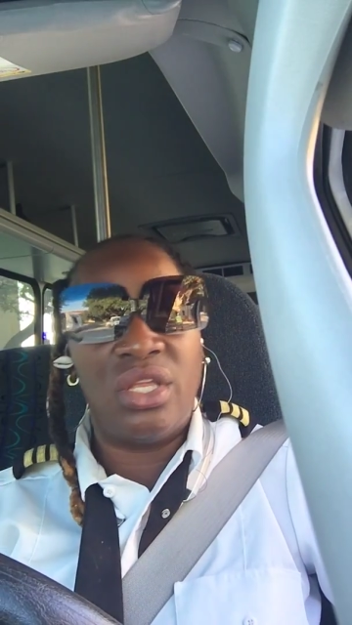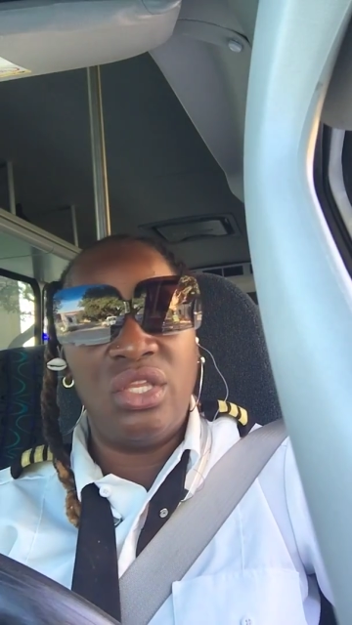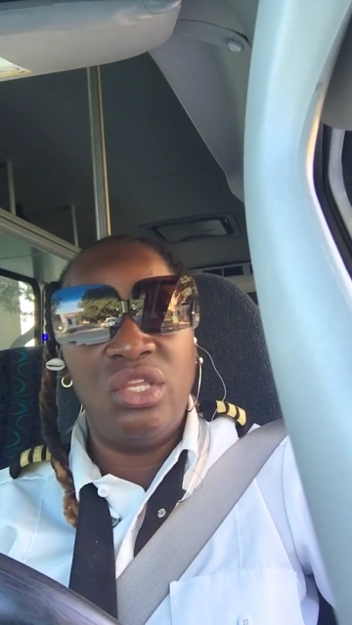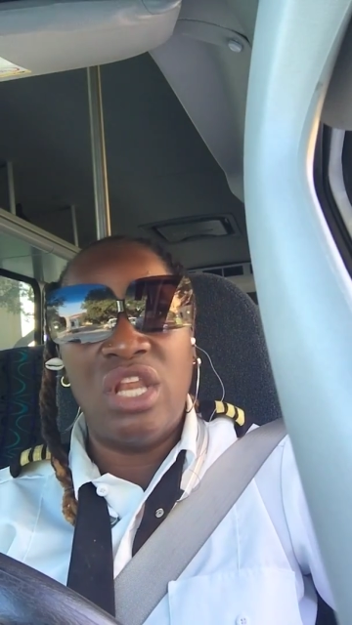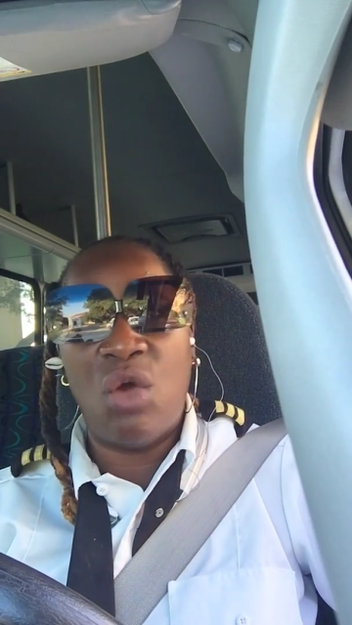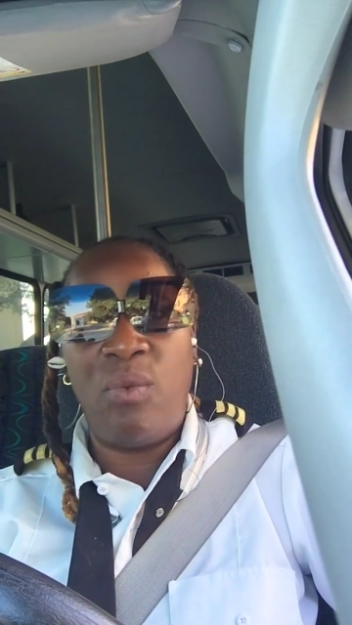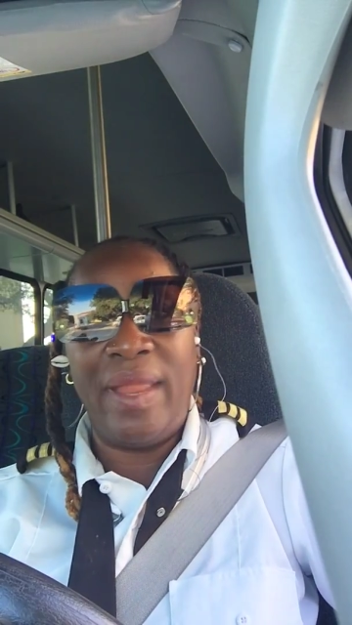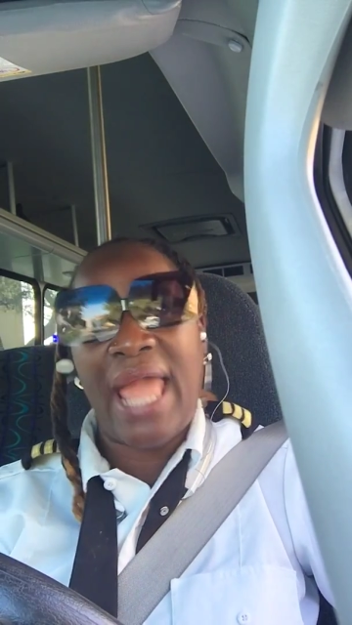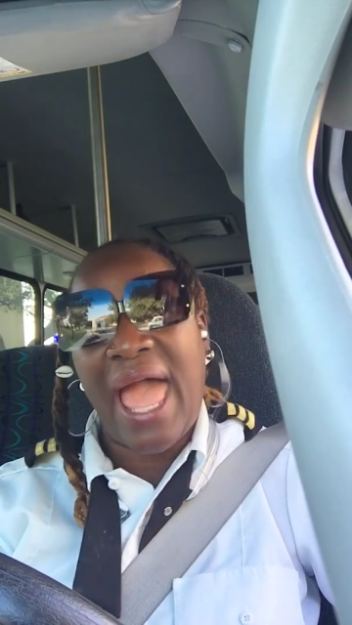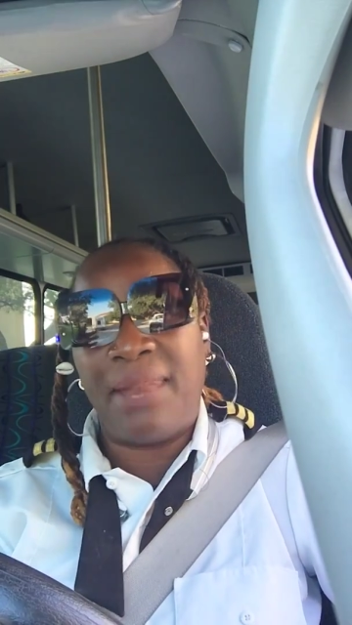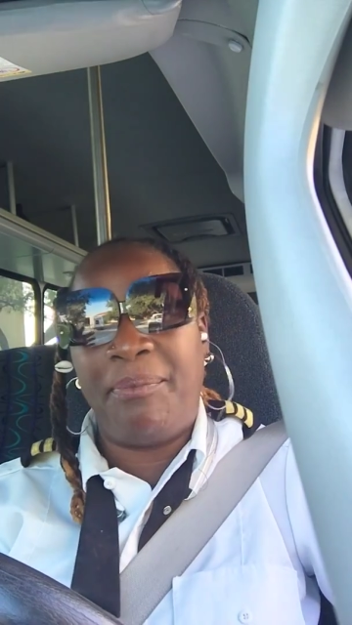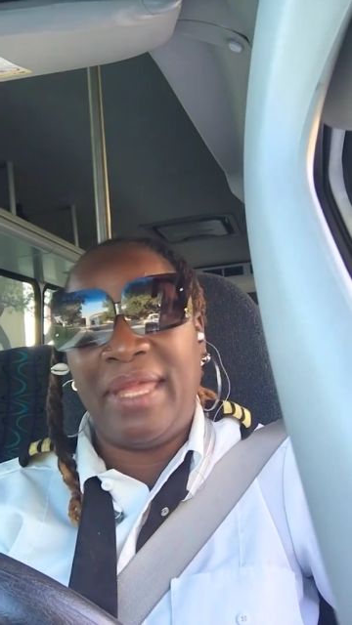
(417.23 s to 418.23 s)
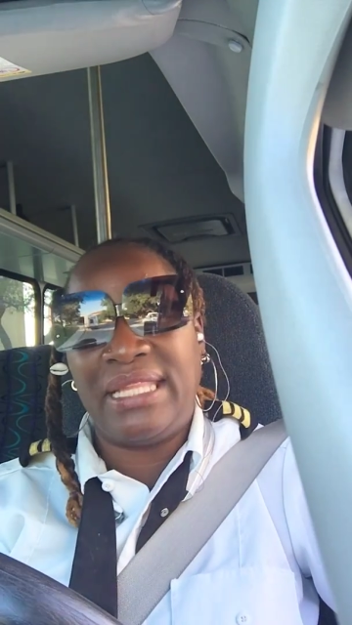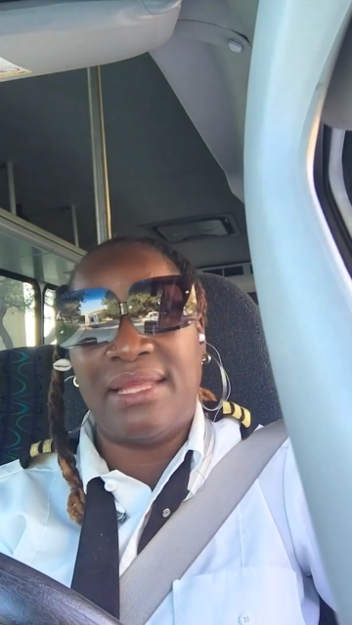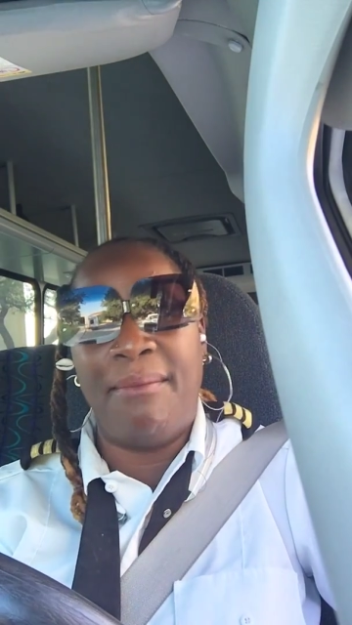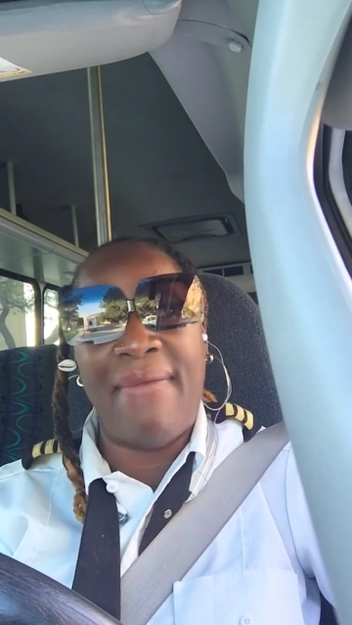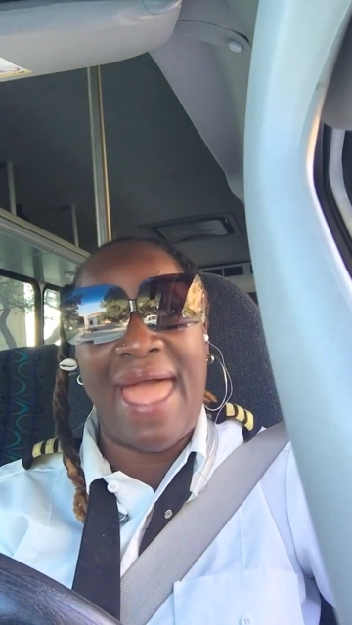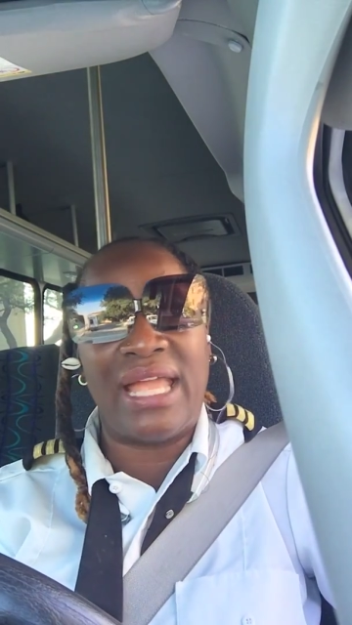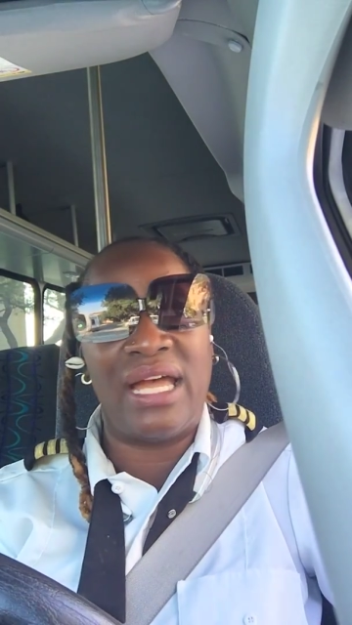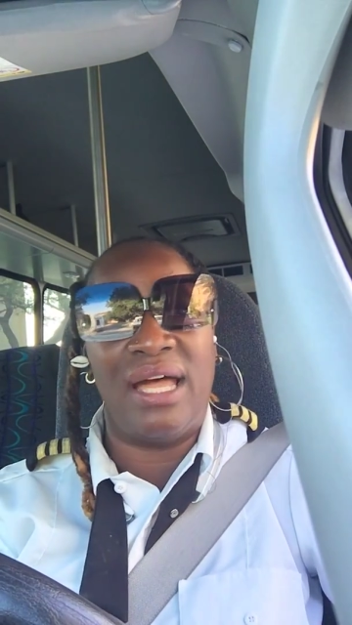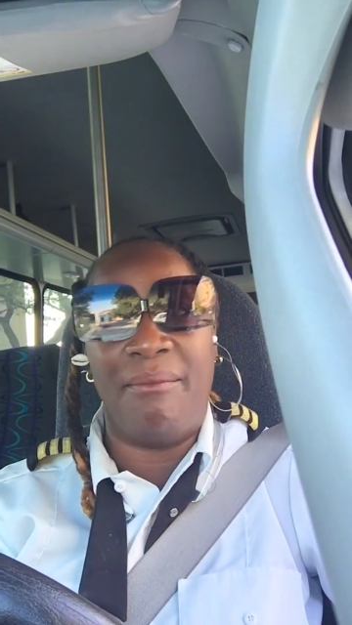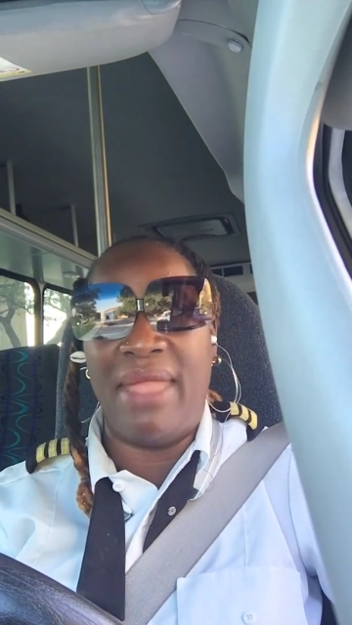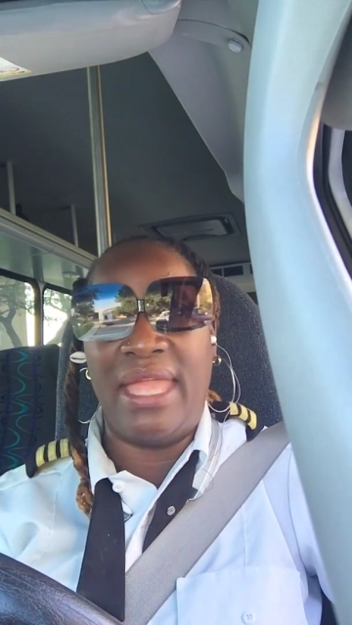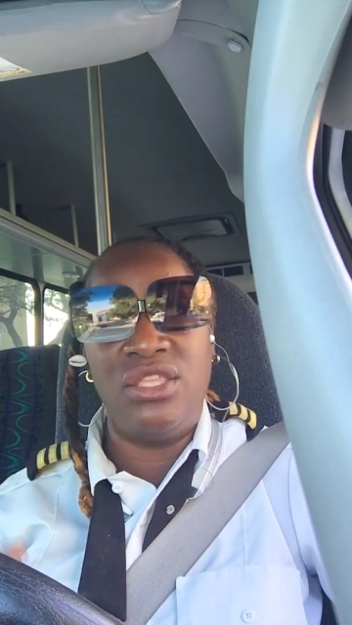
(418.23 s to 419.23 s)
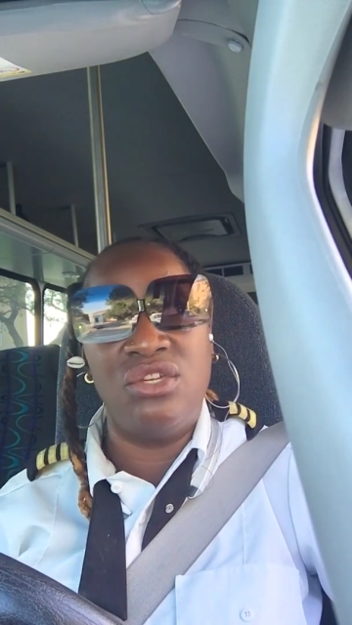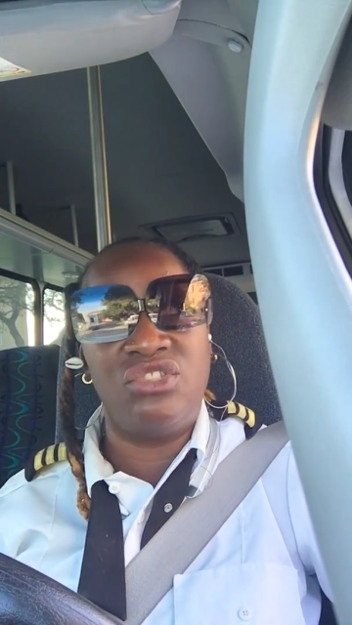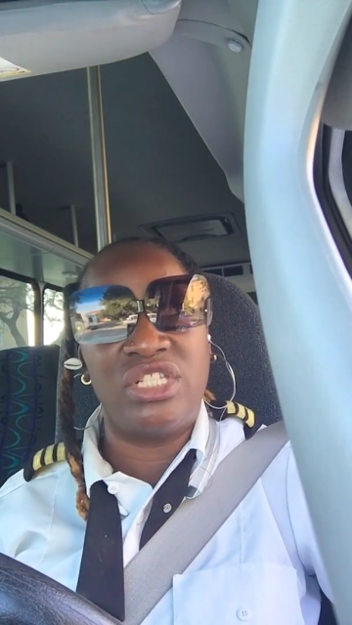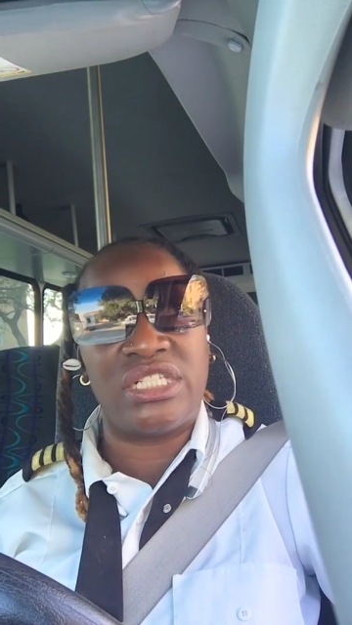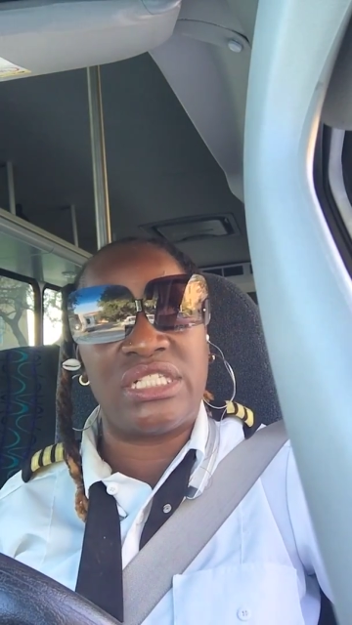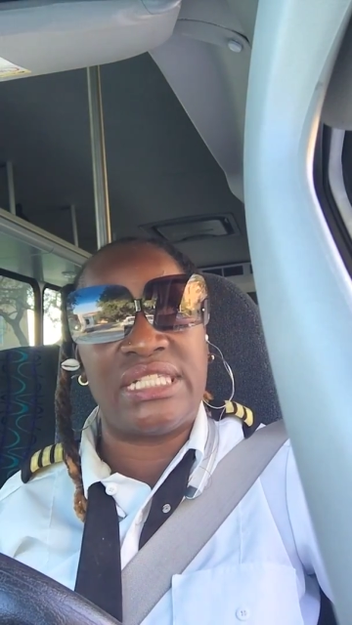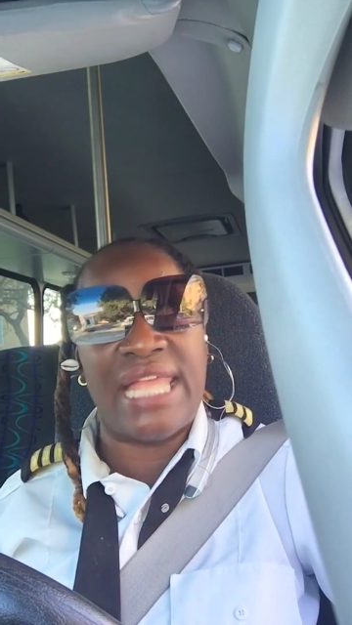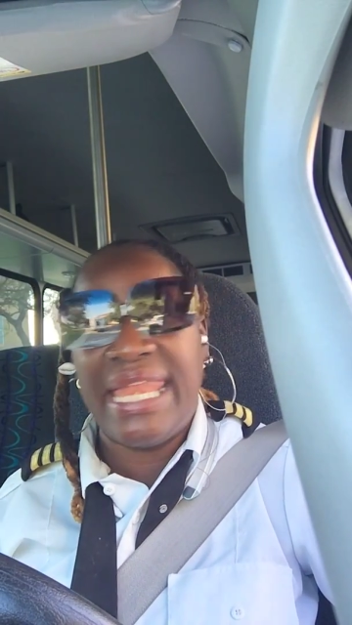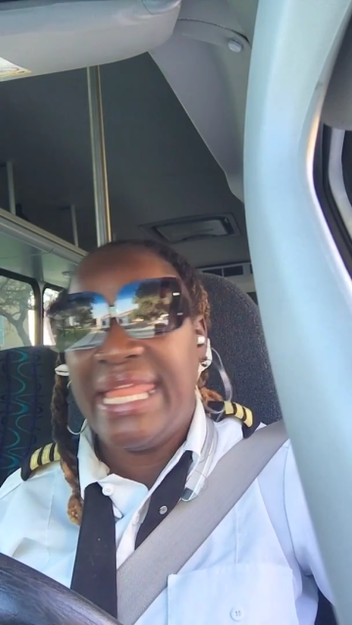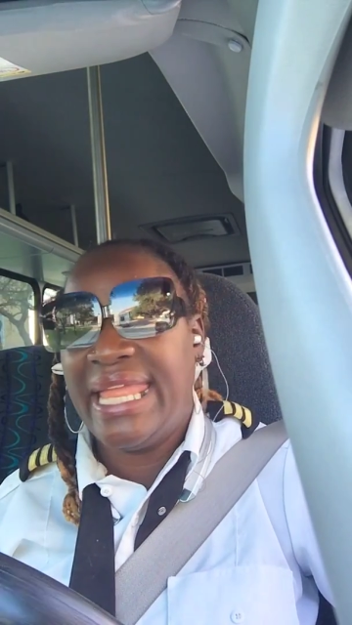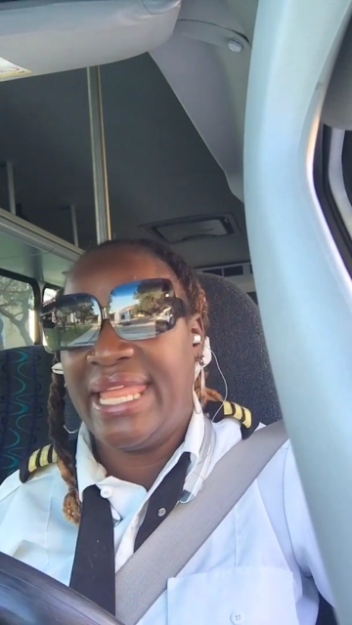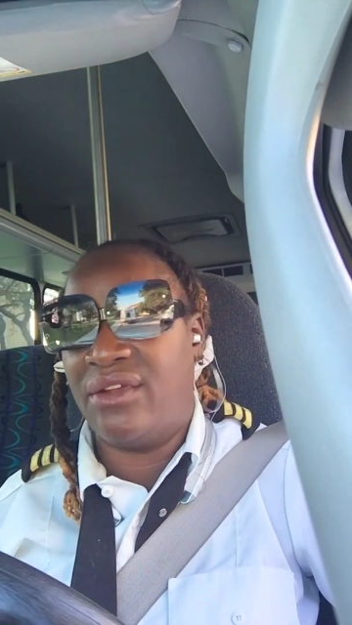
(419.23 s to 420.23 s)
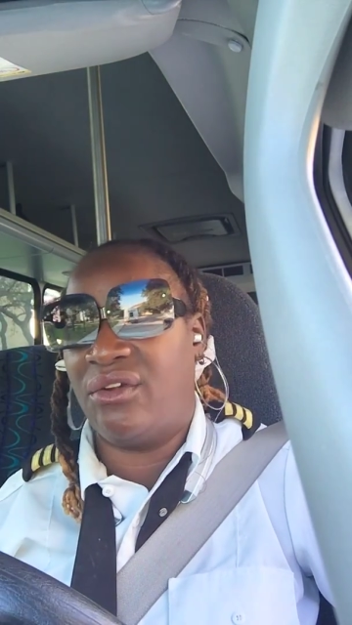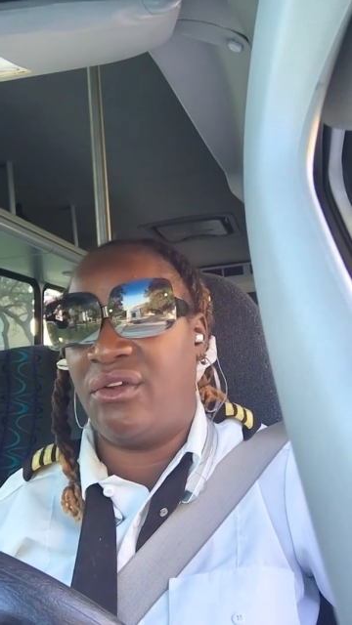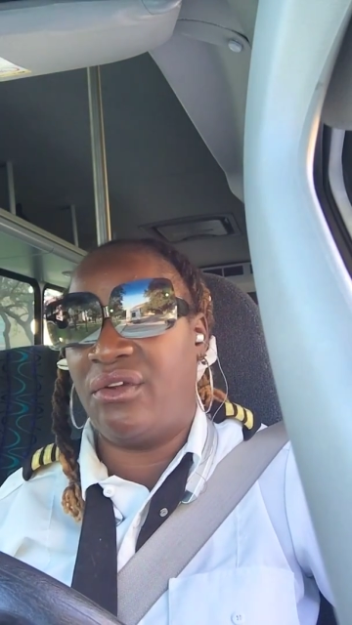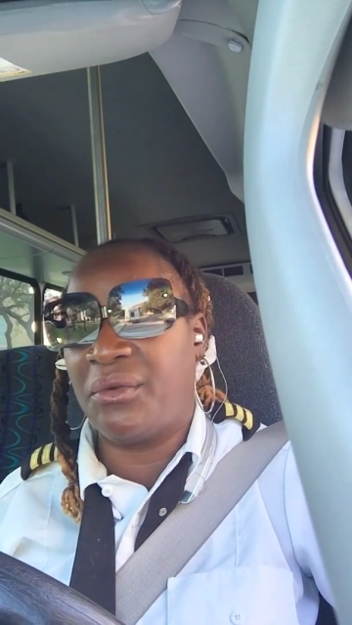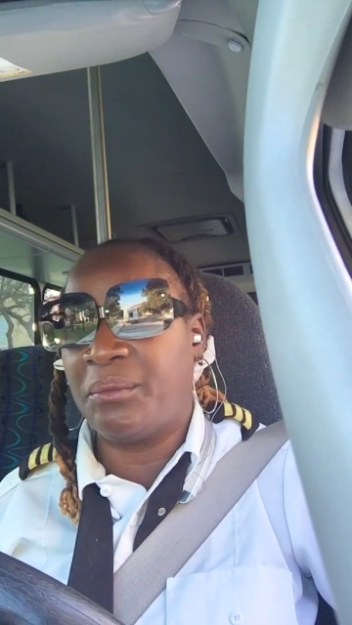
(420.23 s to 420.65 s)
we got to pick them back up. And you just sitting here.